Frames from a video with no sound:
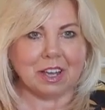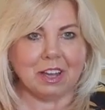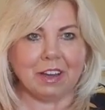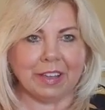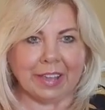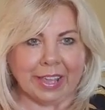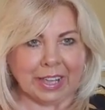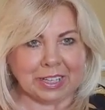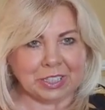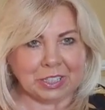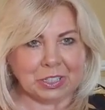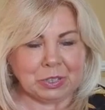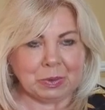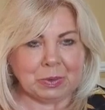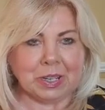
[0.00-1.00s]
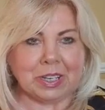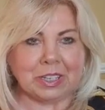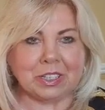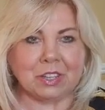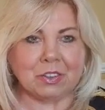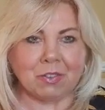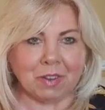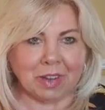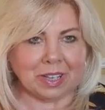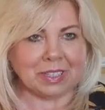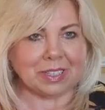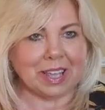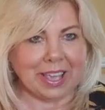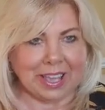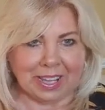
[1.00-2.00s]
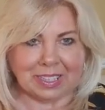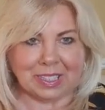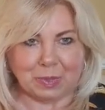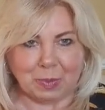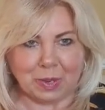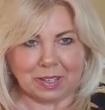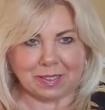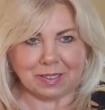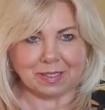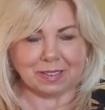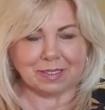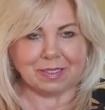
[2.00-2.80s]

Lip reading: on getting you into the right headspace.